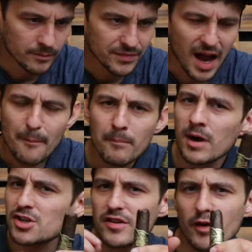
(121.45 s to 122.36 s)
Not
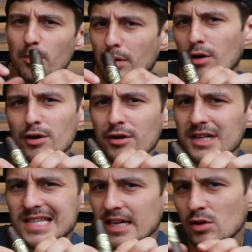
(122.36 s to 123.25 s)
much of a burn or a
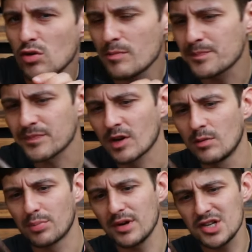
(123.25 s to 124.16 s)
tingle.
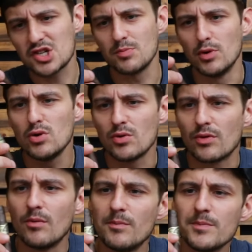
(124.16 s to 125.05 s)
Pretty smooth.